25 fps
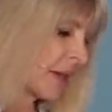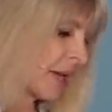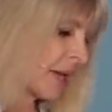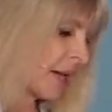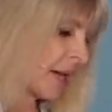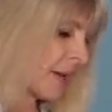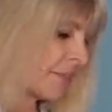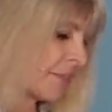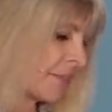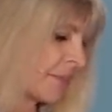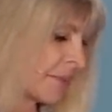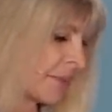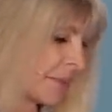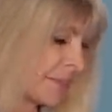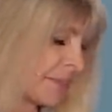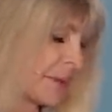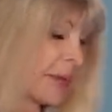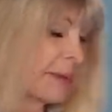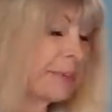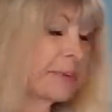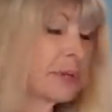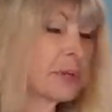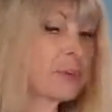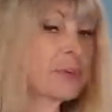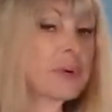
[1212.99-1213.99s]
the
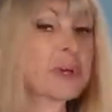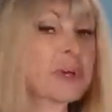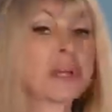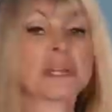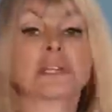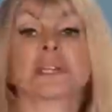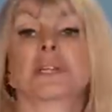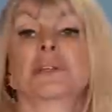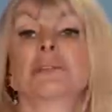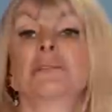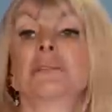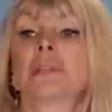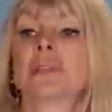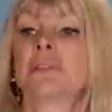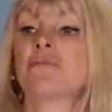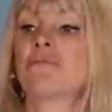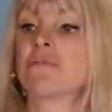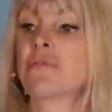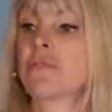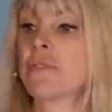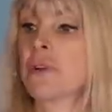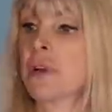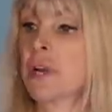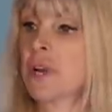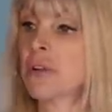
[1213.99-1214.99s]
people that worked in all the
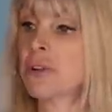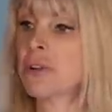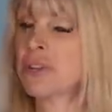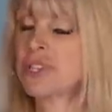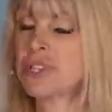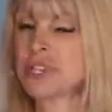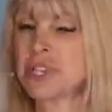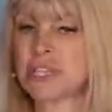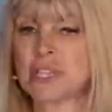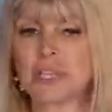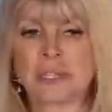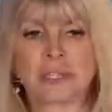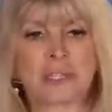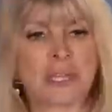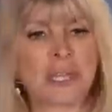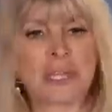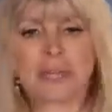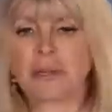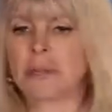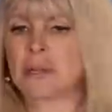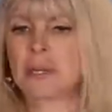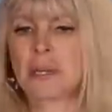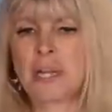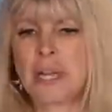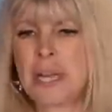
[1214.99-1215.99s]
lodges said they
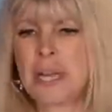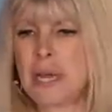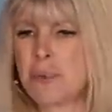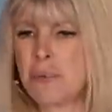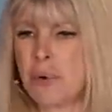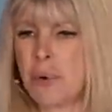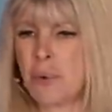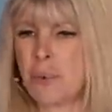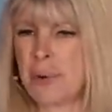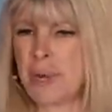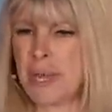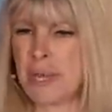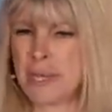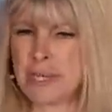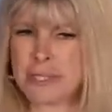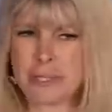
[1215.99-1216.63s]
couldn't eat what we ate.